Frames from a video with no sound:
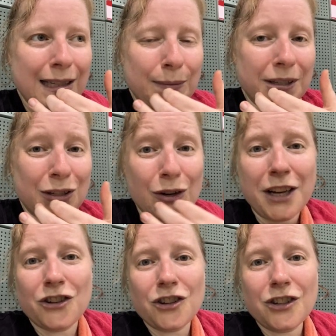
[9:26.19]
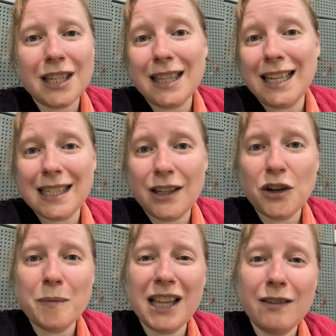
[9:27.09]
with strangers that like didn't
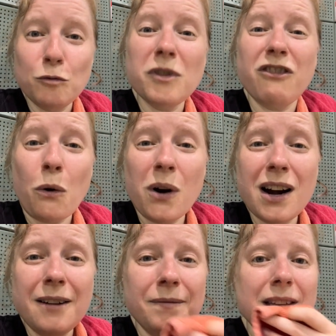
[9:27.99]
know my level before